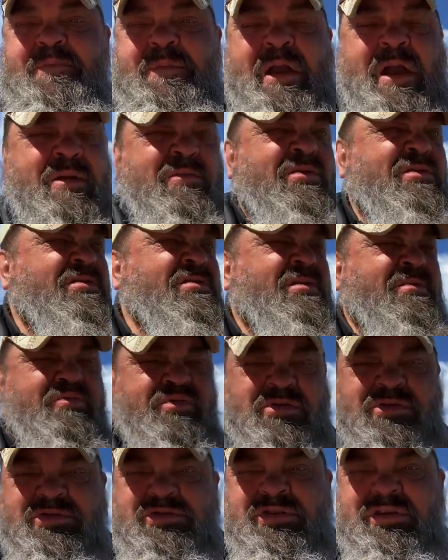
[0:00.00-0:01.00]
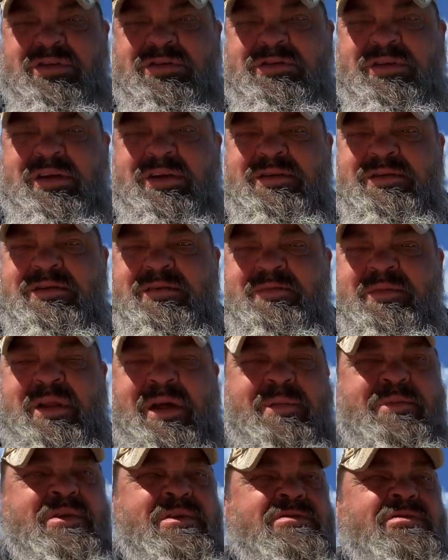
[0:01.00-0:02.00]
I really appreciate that. I mean,
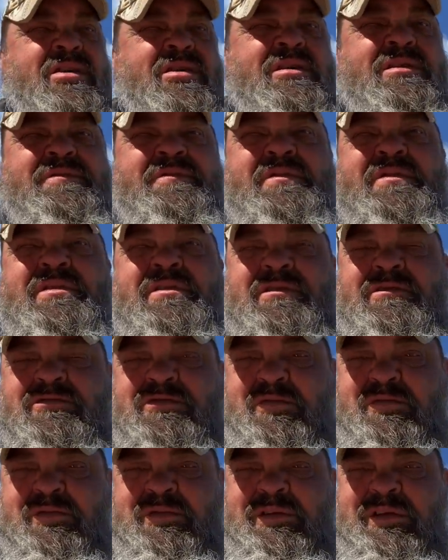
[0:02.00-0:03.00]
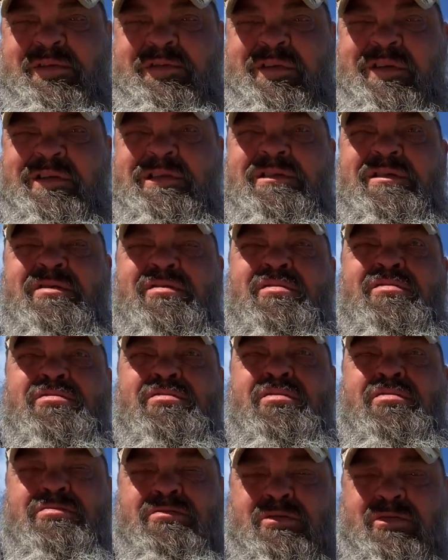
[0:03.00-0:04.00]
I've been talking for years, no one gave it,
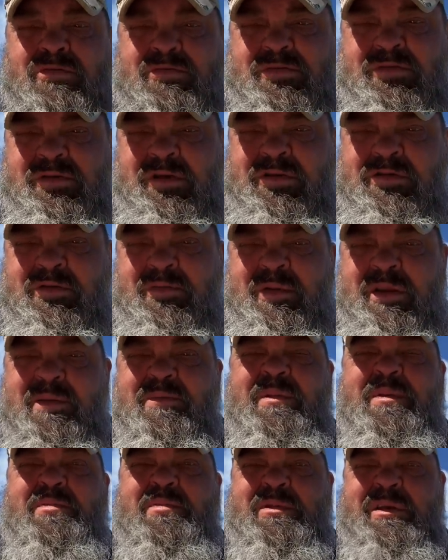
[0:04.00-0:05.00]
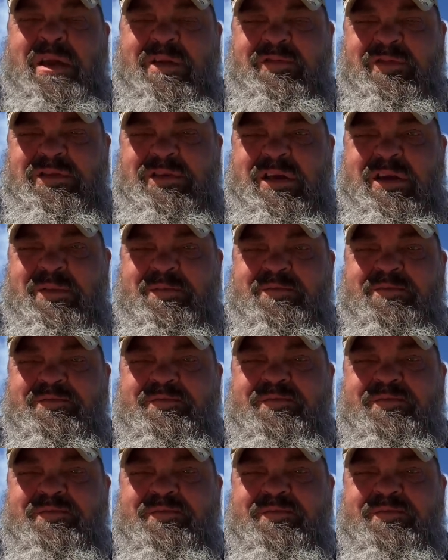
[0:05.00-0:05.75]
not too many people gave a damn.